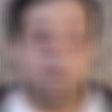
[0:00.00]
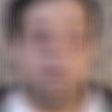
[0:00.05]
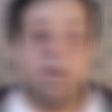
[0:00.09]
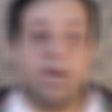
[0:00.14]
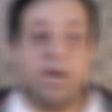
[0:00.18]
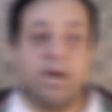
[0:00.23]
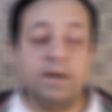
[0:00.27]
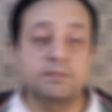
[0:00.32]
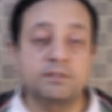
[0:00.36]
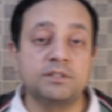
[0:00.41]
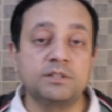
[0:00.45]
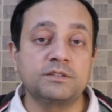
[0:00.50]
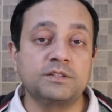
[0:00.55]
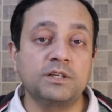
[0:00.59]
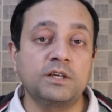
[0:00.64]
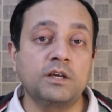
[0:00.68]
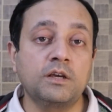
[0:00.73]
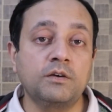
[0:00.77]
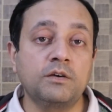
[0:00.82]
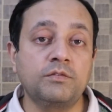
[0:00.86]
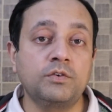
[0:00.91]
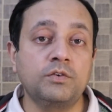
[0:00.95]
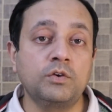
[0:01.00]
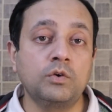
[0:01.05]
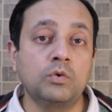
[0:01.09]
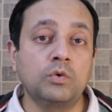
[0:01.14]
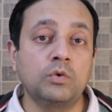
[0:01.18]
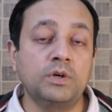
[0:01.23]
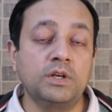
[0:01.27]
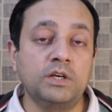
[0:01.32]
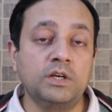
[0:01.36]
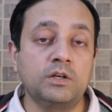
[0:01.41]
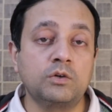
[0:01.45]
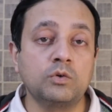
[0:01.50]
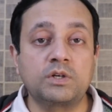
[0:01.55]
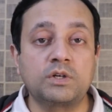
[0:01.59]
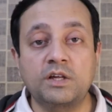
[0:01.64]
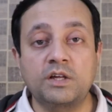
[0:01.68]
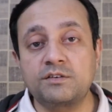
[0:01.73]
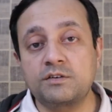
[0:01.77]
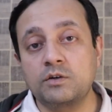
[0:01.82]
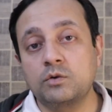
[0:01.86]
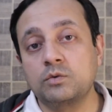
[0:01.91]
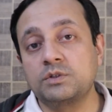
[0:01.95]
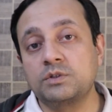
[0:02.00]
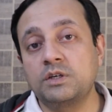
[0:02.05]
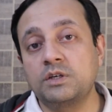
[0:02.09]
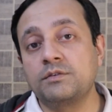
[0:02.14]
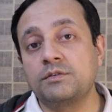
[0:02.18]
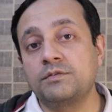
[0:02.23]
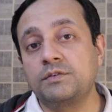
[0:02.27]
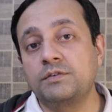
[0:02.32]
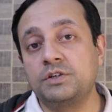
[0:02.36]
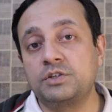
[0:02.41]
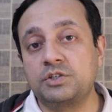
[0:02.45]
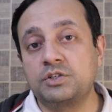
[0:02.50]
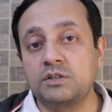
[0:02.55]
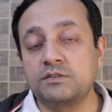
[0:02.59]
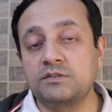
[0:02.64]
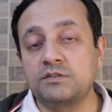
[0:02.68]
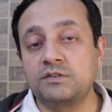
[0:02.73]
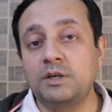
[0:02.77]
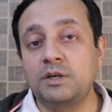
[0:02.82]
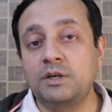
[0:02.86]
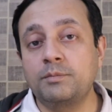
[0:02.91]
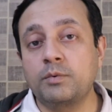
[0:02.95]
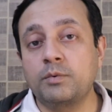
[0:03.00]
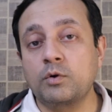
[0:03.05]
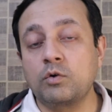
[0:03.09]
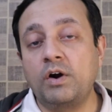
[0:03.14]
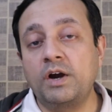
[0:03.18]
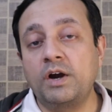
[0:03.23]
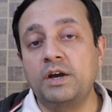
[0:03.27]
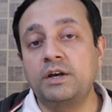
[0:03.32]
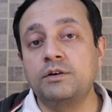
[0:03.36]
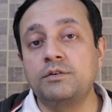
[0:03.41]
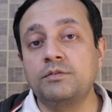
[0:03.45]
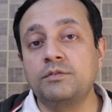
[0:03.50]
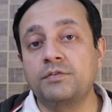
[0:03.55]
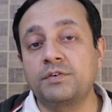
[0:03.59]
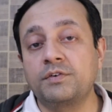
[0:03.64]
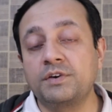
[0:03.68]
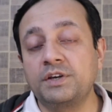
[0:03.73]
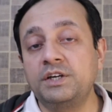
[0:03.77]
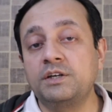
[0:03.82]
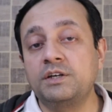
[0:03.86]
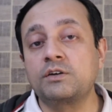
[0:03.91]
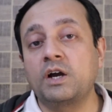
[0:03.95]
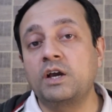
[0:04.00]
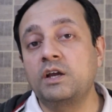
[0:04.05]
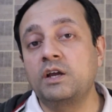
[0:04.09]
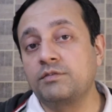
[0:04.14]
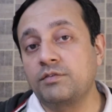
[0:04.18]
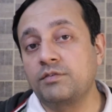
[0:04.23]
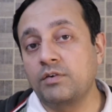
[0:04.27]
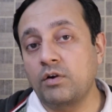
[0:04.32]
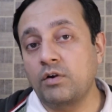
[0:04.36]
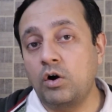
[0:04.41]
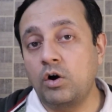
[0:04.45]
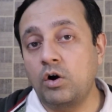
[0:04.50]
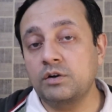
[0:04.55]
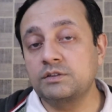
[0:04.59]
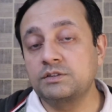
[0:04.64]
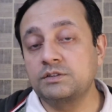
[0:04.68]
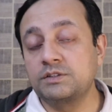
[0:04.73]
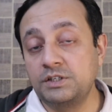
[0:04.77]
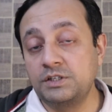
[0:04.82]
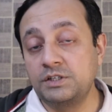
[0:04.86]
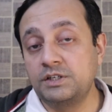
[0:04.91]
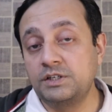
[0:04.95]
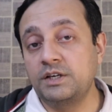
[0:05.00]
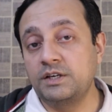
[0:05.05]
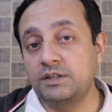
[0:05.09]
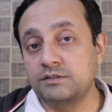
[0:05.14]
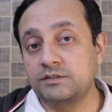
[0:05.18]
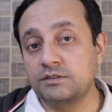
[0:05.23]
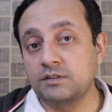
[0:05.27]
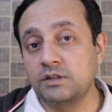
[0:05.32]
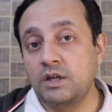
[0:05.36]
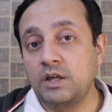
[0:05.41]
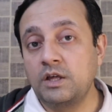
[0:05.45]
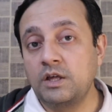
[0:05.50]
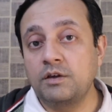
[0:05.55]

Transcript: Another thing, if you need to test out their features, they provide free trial for 3 days